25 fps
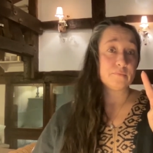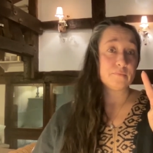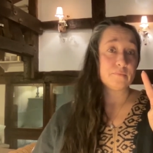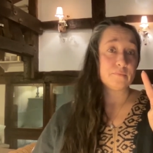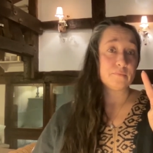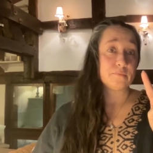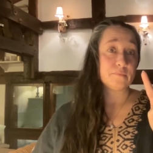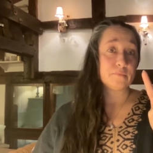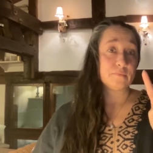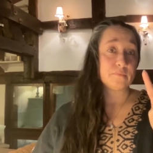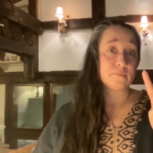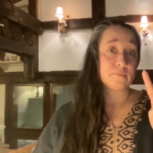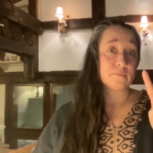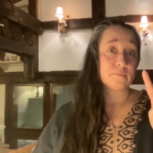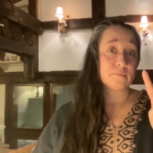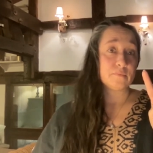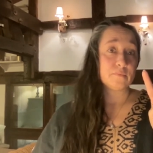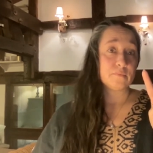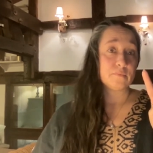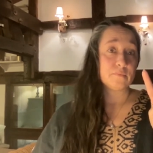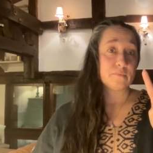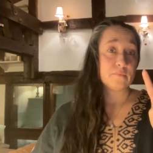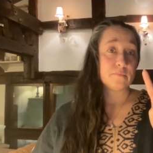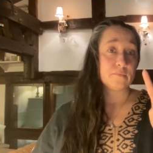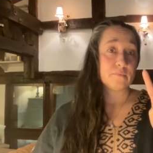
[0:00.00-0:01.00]
So
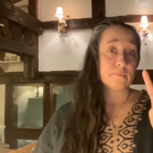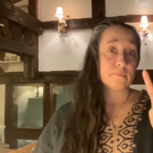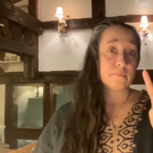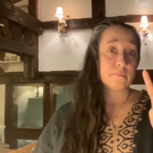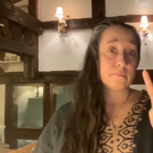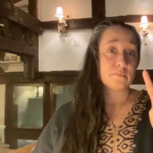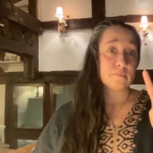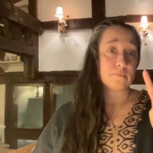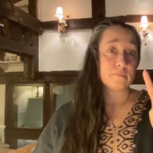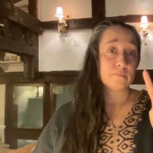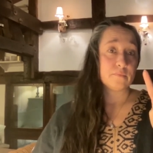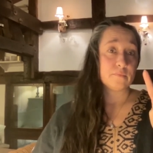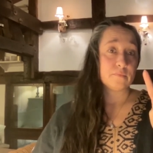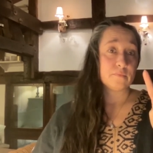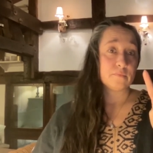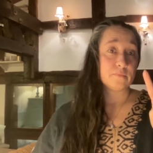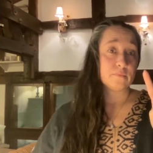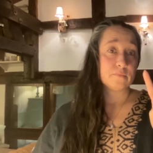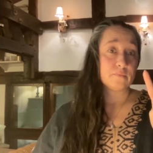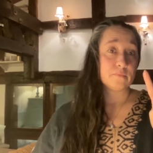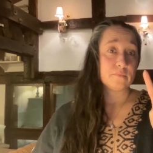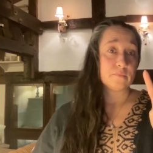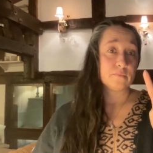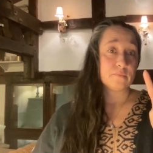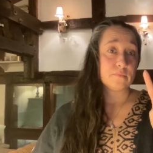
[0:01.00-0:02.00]
I'm with the grief.
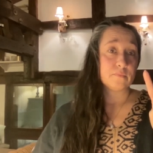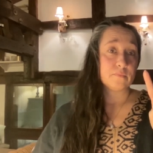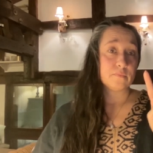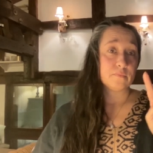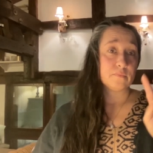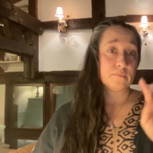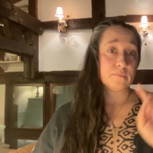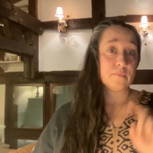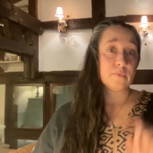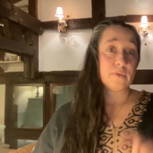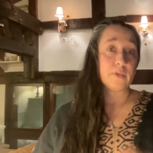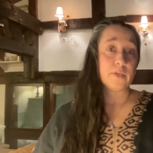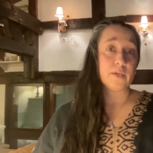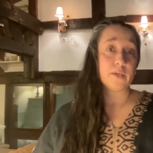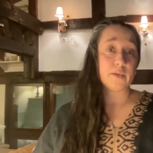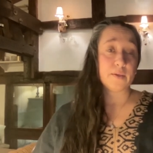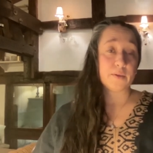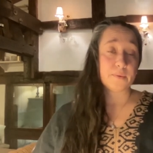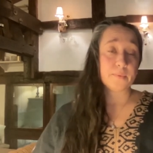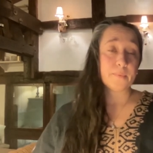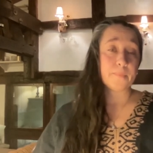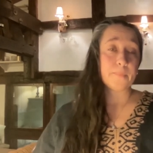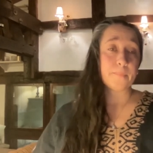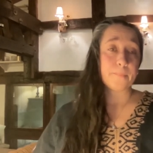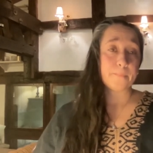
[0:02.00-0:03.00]
Yeah.
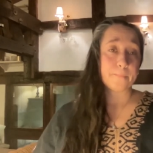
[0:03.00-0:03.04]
